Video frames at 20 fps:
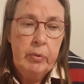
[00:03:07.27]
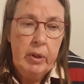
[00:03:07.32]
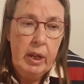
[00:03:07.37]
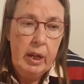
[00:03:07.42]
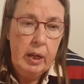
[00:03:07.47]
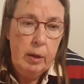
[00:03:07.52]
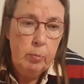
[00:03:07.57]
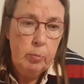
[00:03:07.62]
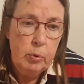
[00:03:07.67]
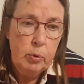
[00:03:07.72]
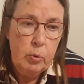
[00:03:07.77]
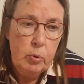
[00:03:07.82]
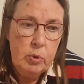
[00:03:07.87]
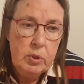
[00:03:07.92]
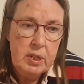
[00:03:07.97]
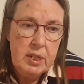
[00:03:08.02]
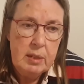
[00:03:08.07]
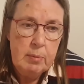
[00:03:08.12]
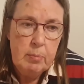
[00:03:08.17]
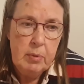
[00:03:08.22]
We'll go
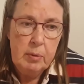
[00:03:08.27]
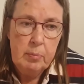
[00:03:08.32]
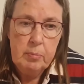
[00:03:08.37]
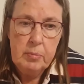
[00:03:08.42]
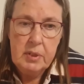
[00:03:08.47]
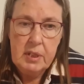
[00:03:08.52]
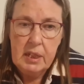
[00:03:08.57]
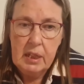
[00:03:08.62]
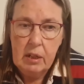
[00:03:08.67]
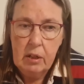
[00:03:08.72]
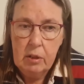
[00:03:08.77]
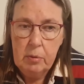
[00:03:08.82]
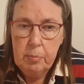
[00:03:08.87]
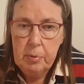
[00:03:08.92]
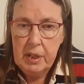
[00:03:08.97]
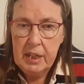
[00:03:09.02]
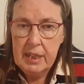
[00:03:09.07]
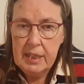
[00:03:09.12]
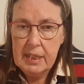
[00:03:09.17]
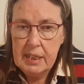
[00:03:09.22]
and see Mum, take her
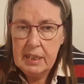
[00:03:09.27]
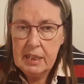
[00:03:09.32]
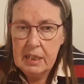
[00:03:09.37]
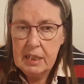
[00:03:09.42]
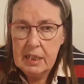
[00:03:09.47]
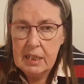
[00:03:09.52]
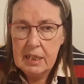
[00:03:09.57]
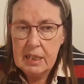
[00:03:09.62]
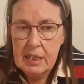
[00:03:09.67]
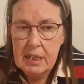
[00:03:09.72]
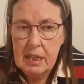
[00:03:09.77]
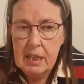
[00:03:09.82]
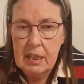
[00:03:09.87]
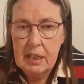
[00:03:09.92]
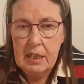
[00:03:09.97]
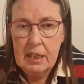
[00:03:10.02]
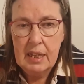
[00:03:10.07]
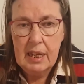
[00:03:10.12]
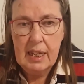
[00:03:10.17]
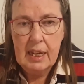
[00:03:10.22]
presents,
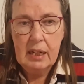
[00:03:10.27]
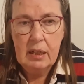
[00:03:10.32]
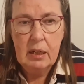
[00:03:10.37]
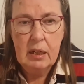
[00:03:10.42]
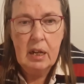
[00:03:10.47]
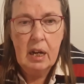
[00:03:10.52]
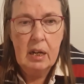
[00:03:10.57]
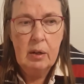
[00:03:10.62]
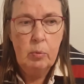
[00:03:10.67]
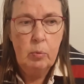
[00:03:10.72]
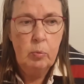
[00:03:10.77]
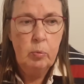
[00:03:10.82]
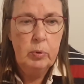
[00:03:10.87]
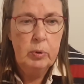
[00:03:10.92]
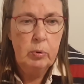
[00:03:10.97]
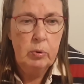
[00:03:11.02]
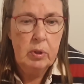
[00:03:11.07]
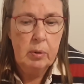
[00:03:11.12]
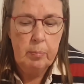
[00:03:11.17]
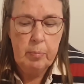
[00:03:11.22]
then
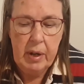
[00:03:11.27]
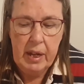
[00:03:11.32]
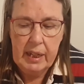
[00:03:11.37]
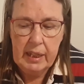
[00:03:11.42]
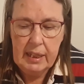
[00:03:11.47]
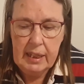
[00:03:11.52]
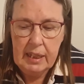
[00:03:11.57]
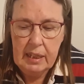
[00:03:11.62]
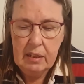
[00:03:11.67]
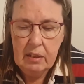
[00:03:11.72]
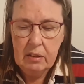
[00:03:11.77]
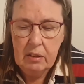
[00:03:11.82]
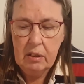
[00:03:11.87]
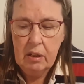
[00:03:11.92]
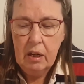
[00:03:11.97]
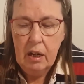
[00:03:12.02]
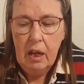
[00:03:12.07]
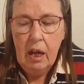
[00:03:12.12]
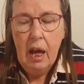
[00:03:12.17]
we'll come back here